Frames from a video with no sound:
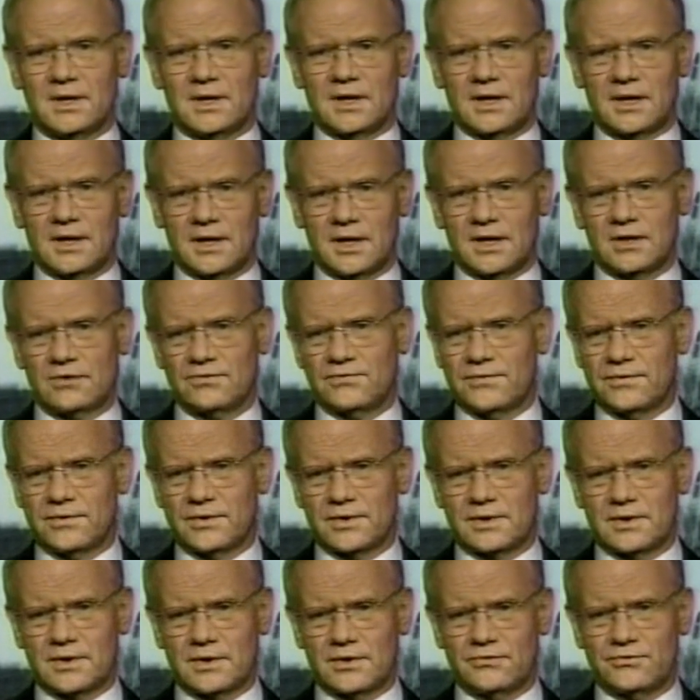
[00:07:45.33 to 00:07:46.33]
And as for the
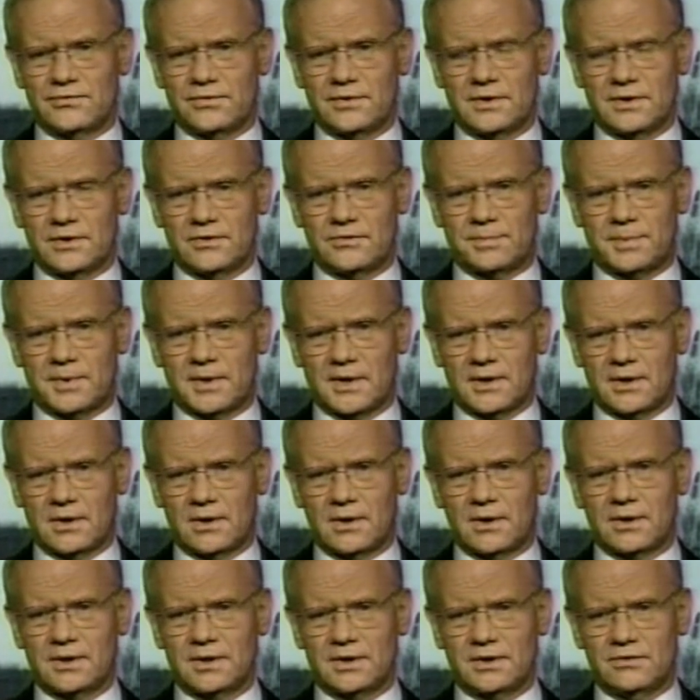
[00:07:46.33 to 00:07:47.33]
country and its
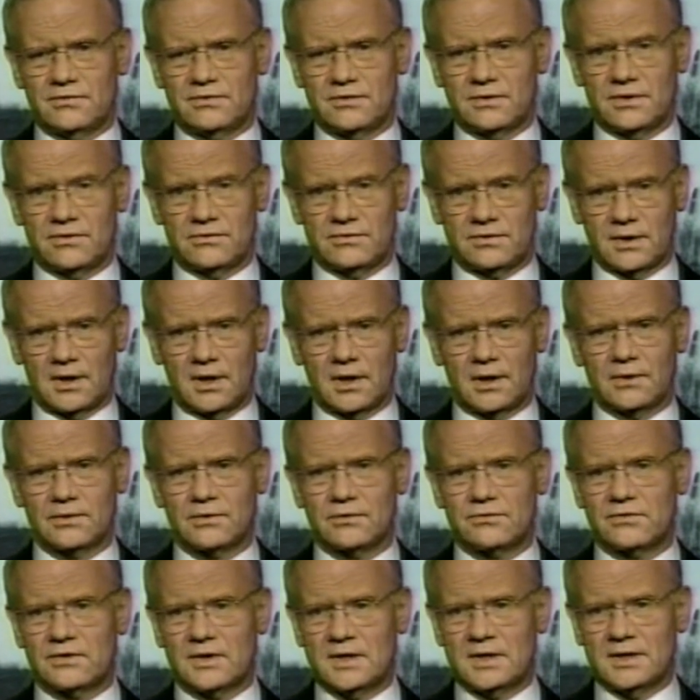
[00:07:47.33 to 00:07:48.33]
priorities and its dollars,